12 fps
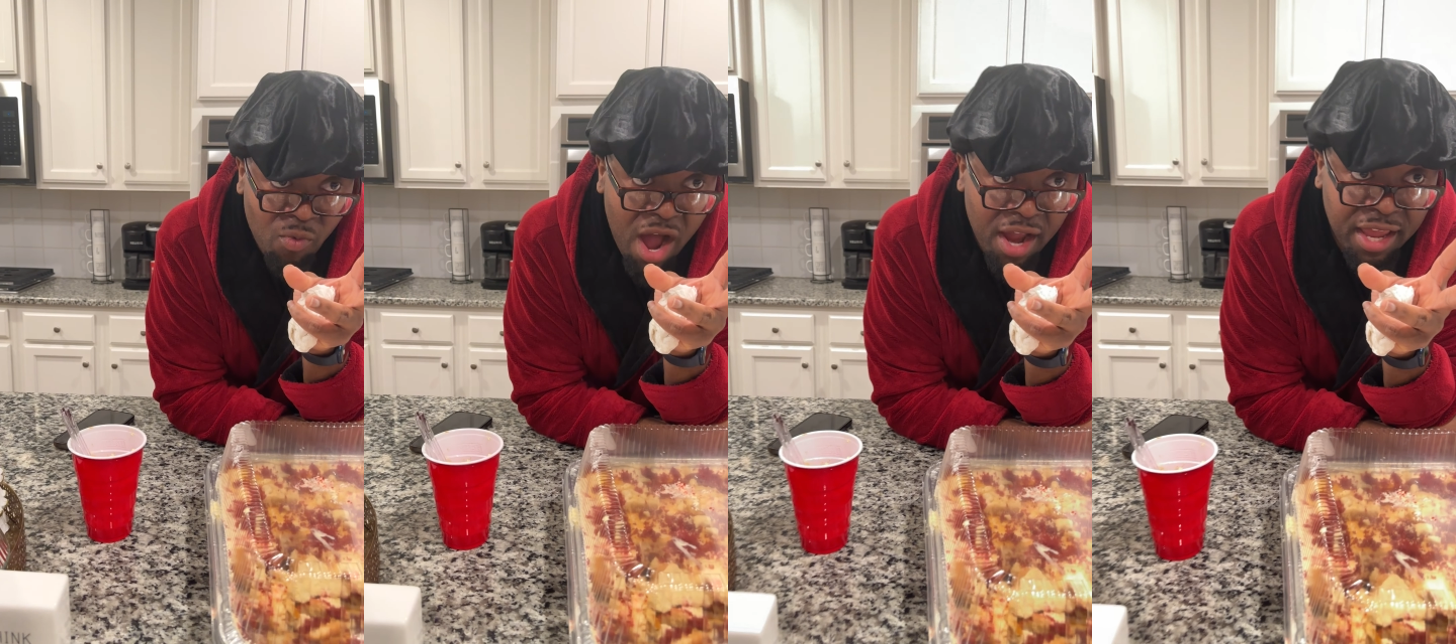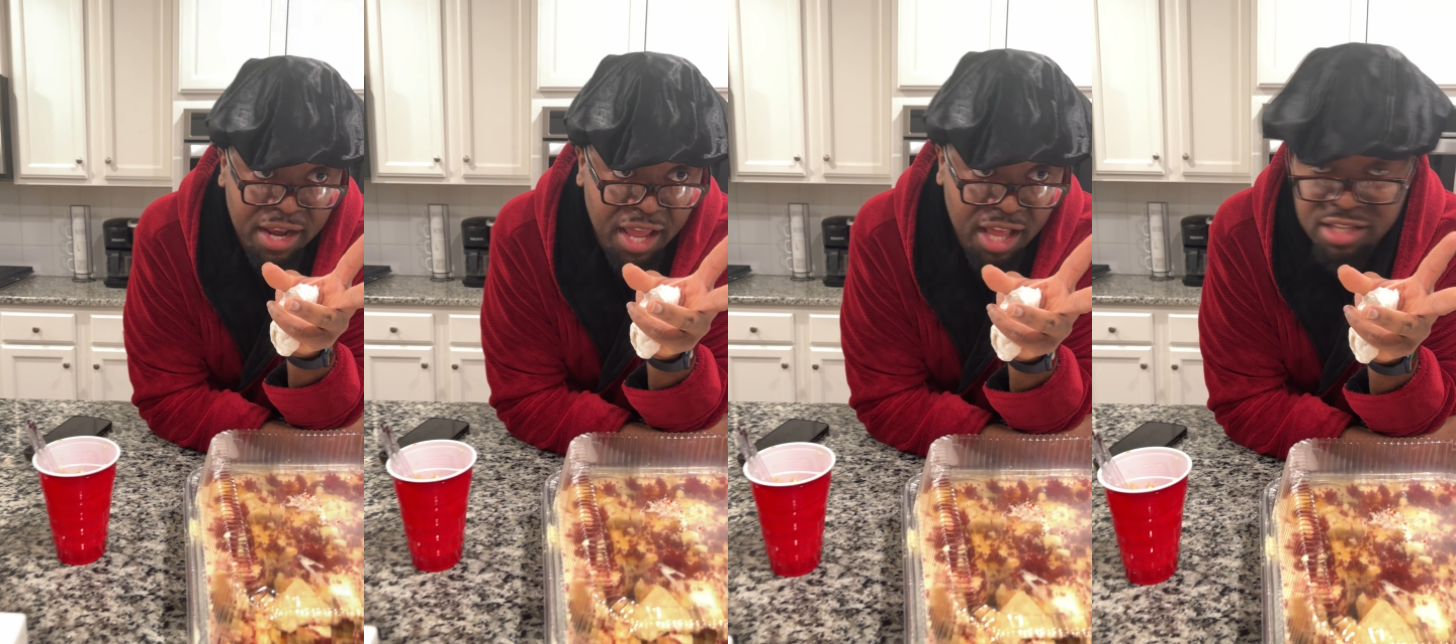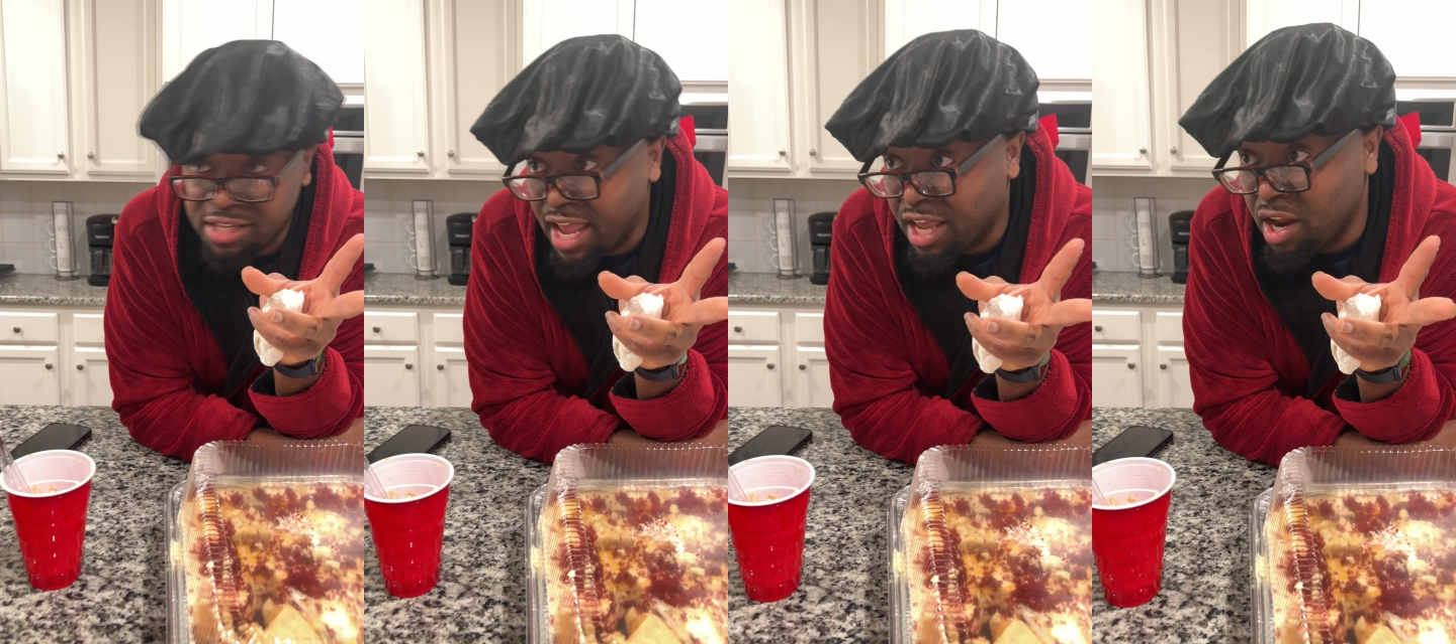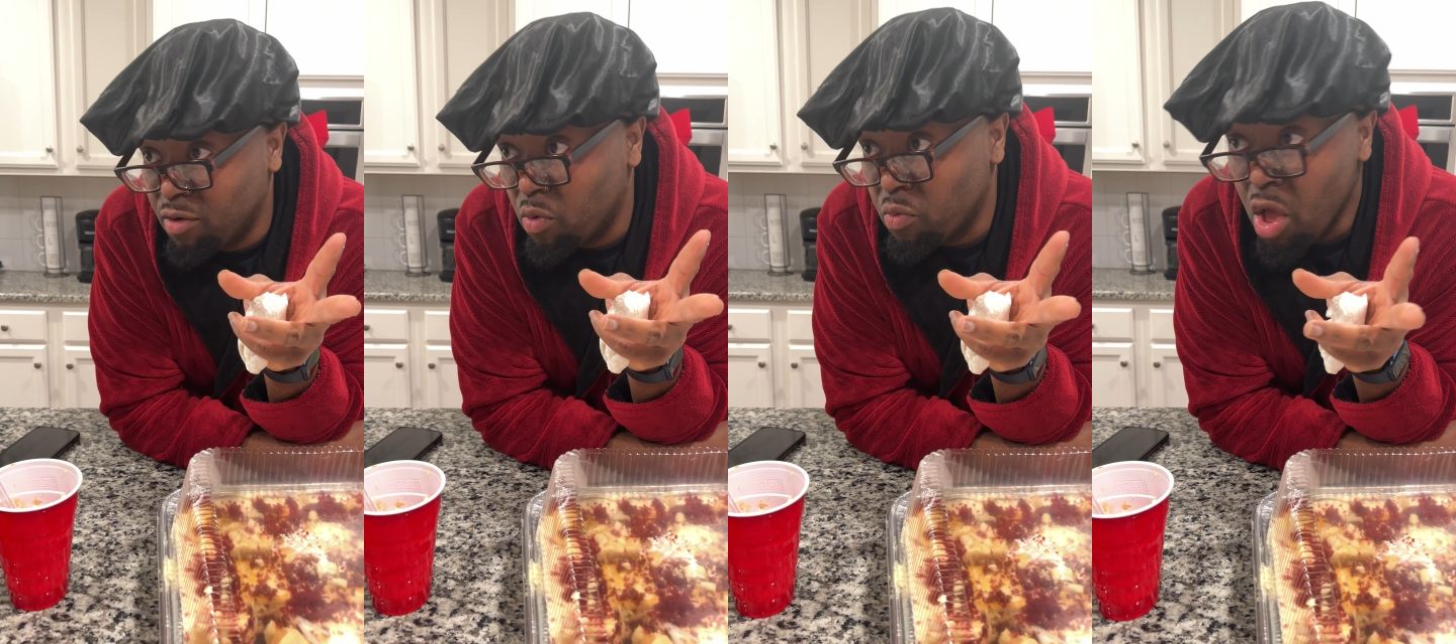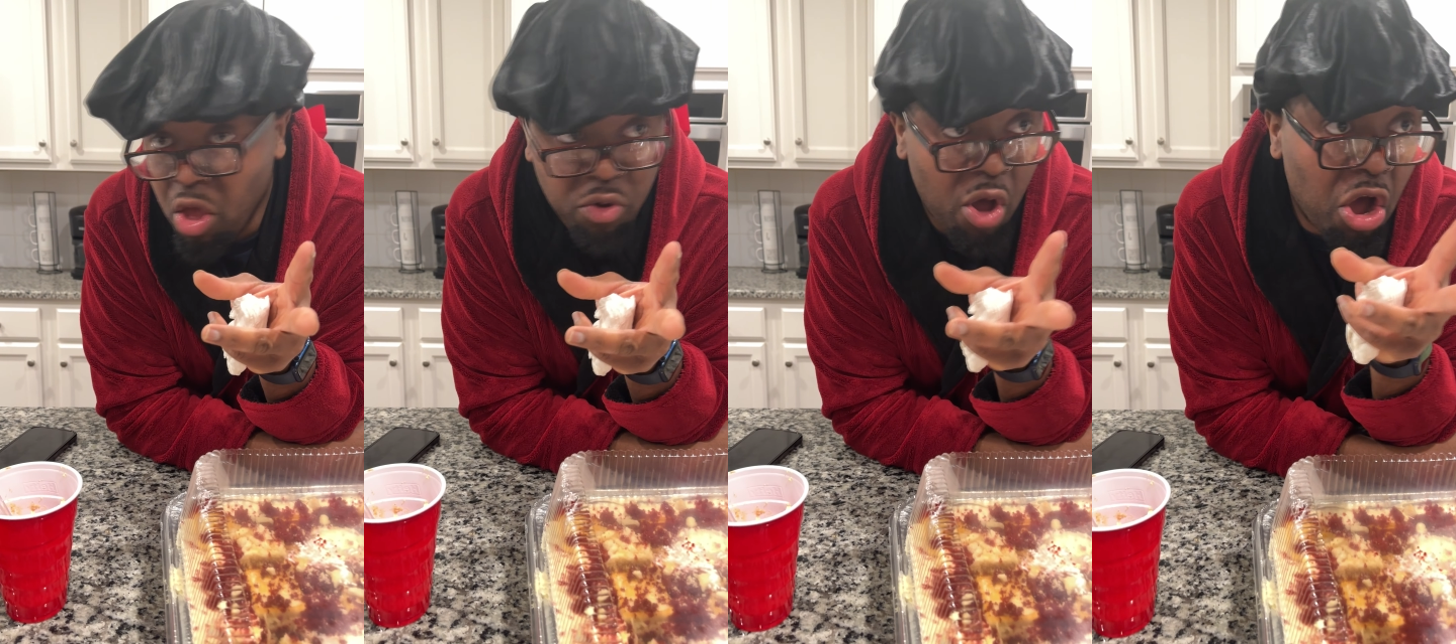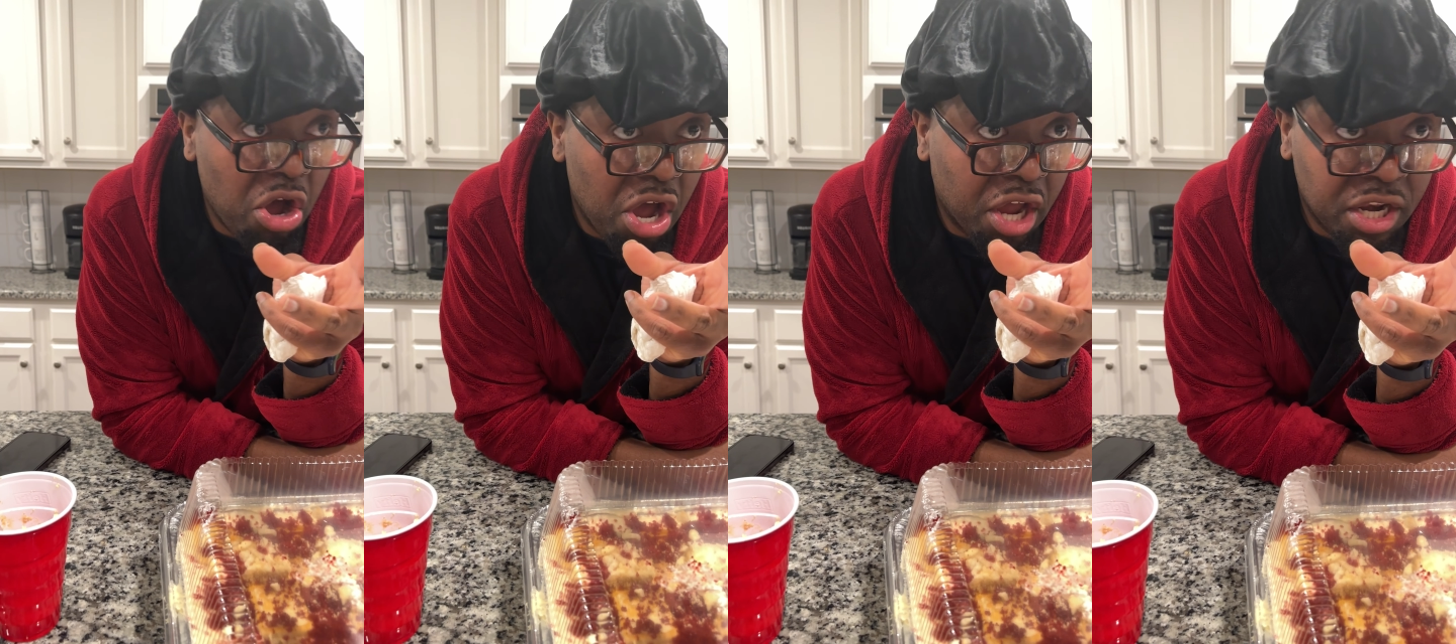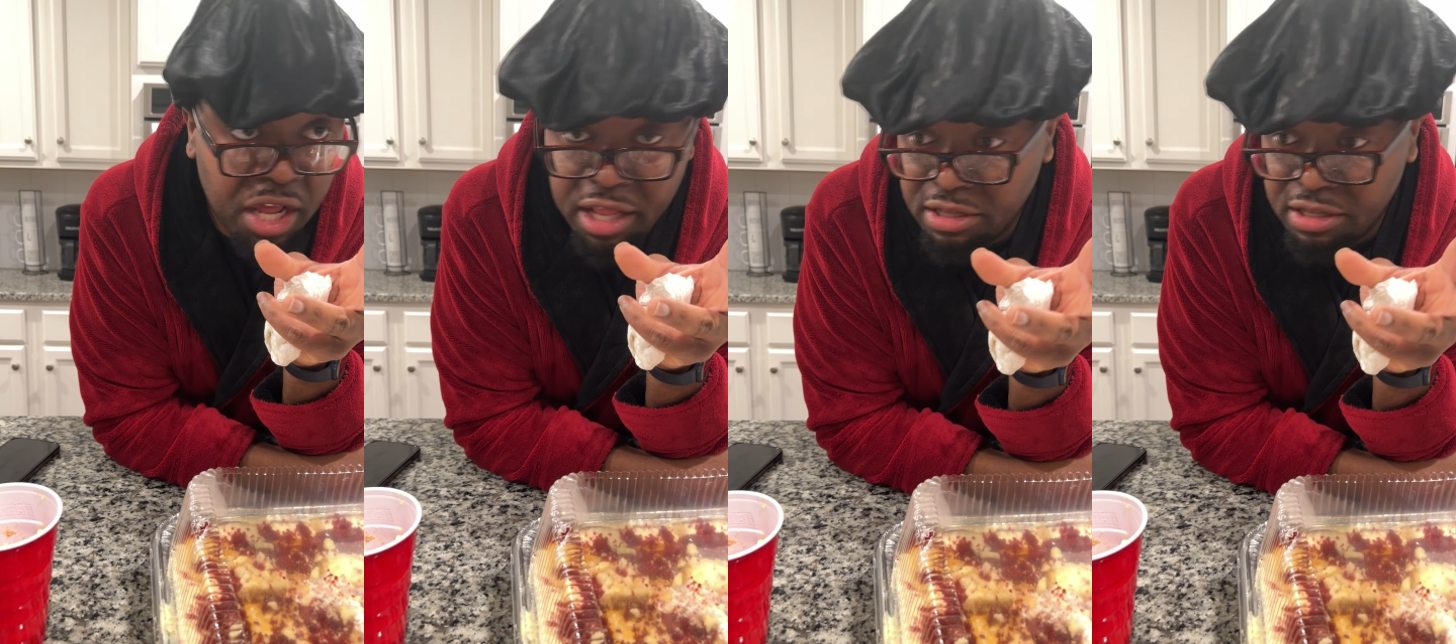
walked in here, taking up, hugging her